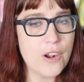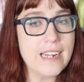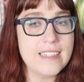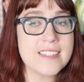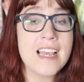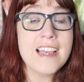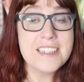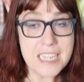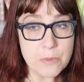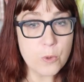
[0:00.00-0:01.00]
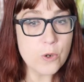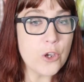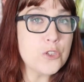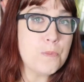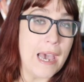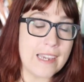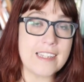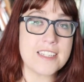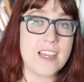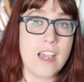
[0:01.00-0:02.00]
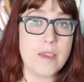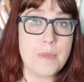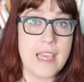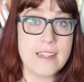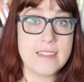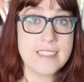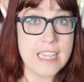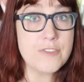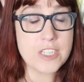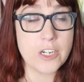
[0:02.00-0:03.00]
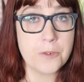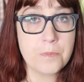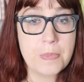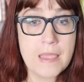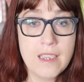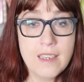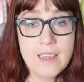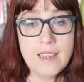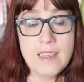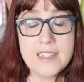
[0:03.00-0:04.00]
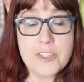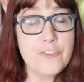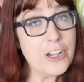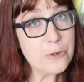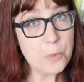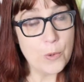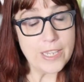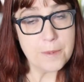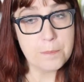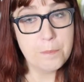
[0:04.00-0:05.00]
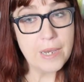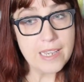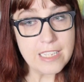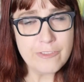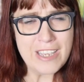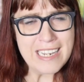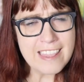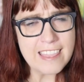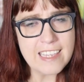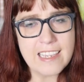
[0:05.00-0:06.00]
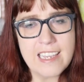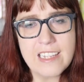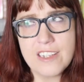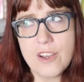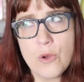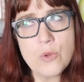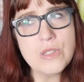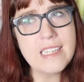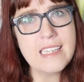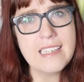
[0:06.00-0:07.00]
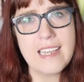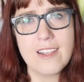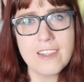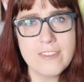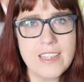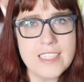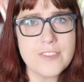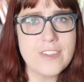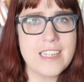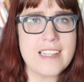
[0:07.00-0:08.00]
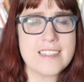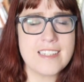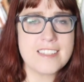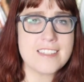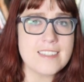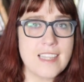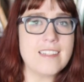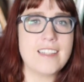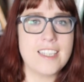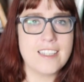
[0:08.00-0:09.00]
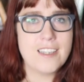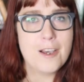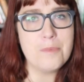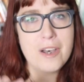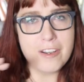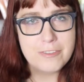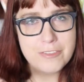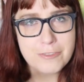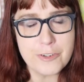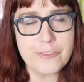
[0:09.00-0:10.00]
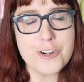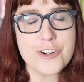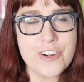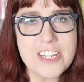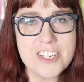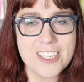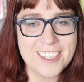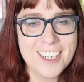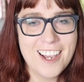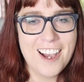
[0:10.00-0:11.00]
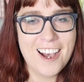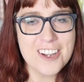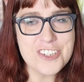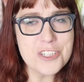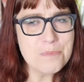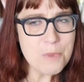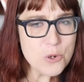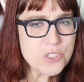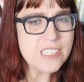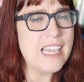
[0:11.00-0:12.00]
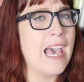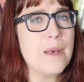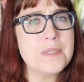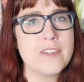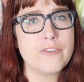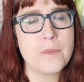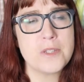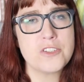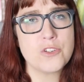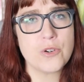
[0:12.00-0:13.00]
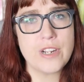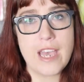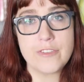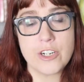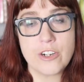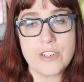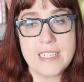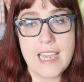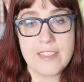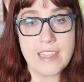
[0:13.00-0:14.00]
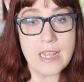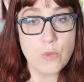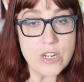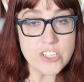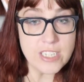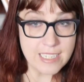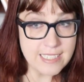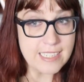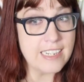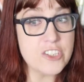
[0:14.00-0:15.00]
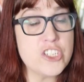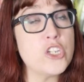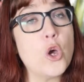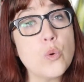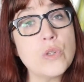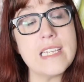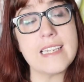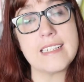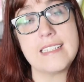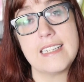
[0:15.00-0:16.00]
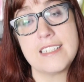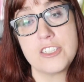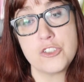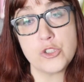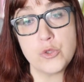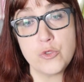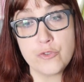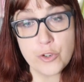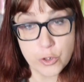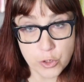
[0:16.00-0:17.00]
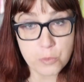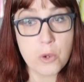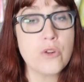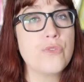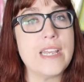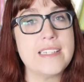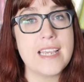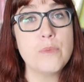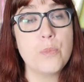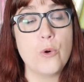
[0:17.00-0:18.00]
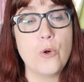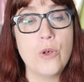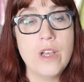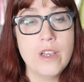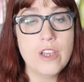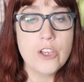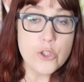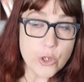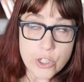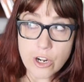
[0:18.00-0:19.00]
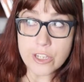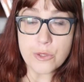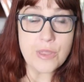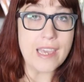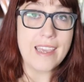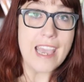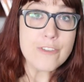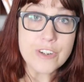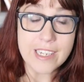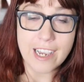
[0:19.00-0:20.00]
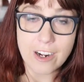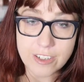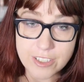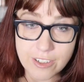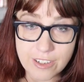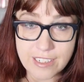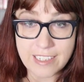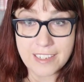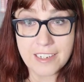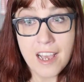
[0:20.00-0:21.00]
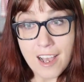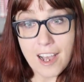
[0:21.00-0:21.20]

credits, Deadpool goes back in time and saves her. It's a fair point, but if anything, it only elevates Vanessa slightly above refrigeration. Uh, she's mostly absent from the story after her death, and when she is in it, she only exists to further motivate Deadpool. You could argue that every character in